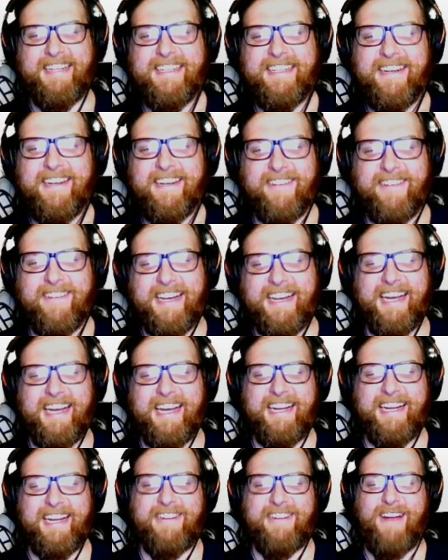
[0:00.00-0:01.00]
What kind
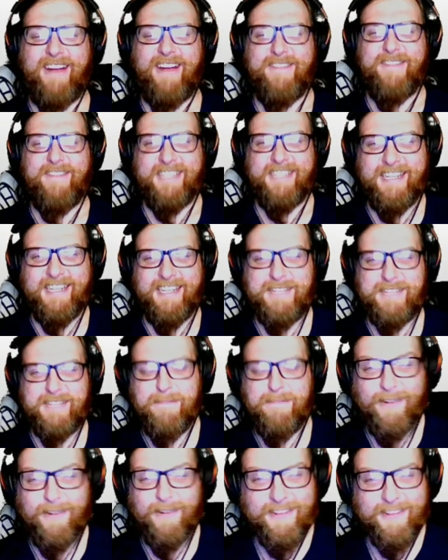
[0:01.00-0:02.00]
of crime scene has
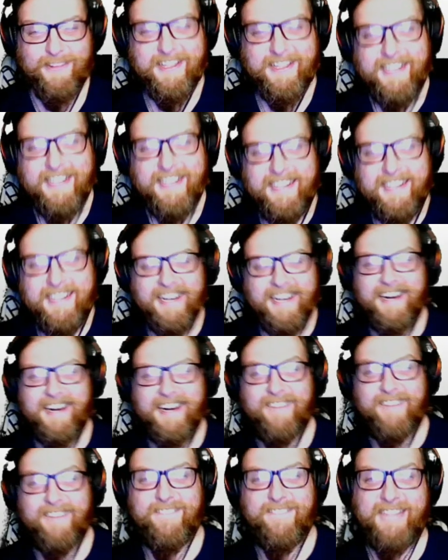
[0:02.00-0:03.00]
both?
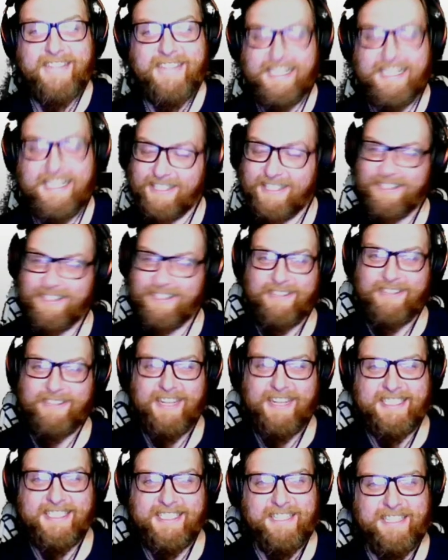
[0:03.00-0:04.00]
That's a good
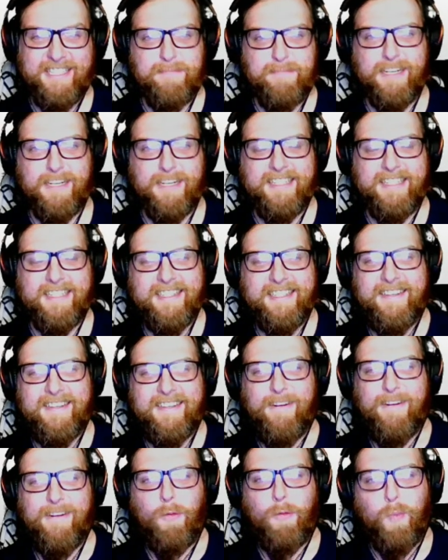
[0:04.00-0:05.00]
question, but
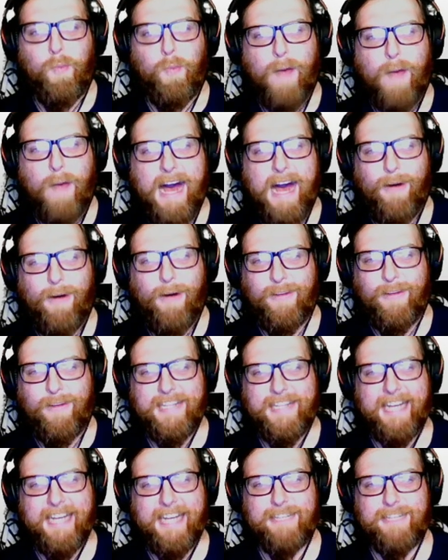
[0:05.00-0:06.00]
wow,
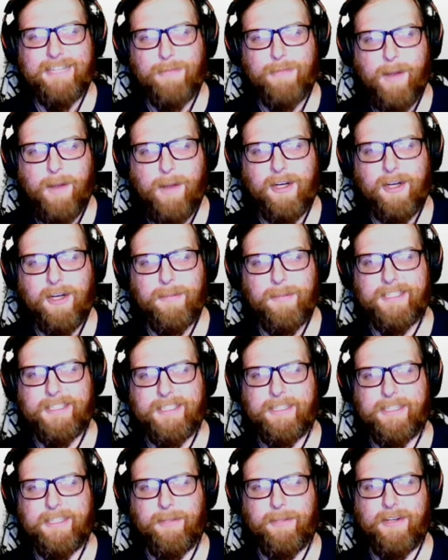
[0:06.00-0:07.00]
that is remarkably
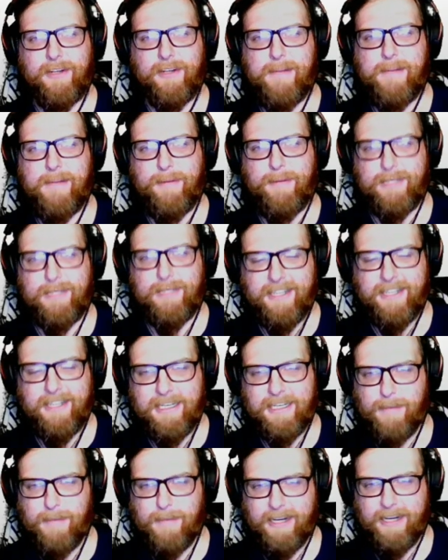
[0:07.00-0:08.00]
similar. I mean, we're
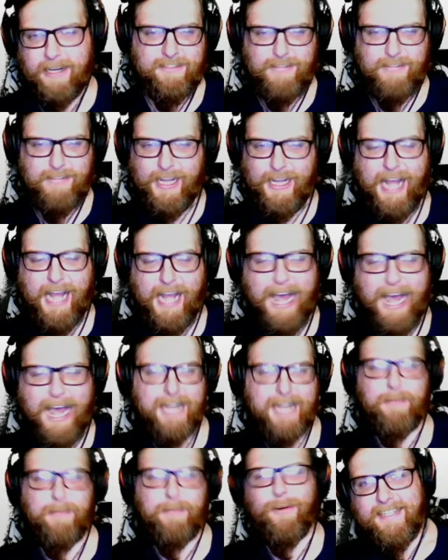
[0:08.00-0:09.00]
talking about an
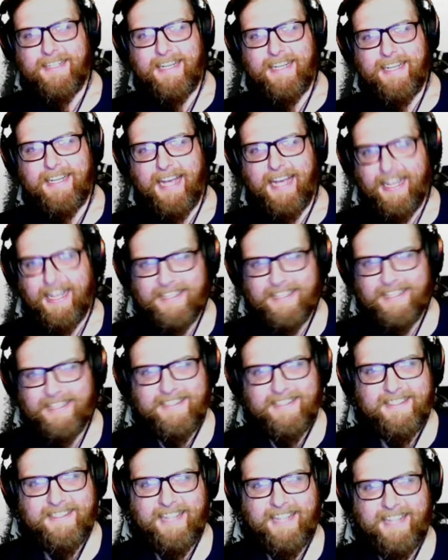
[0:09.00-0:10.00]
animal, and
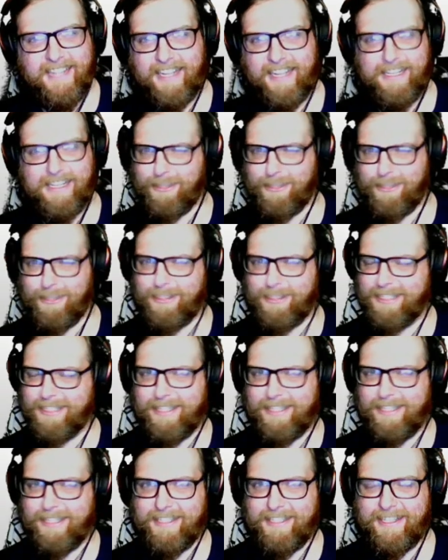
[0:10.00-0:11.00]
like it looks
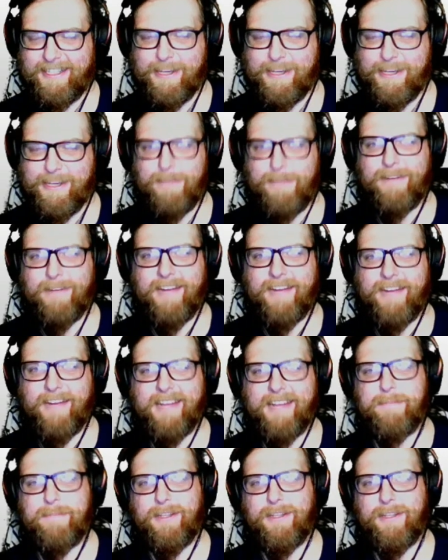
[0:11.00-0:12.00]
nothing like a human,
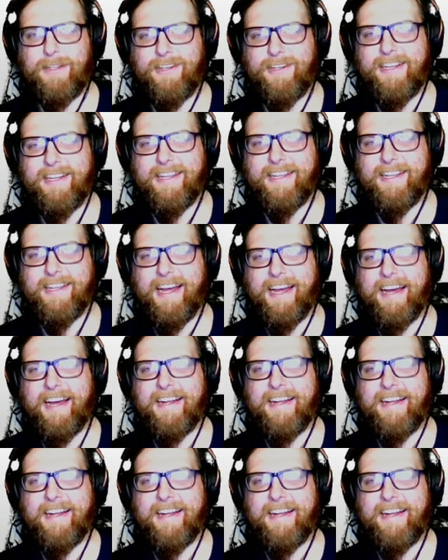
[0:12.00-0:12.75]
right? But look at that.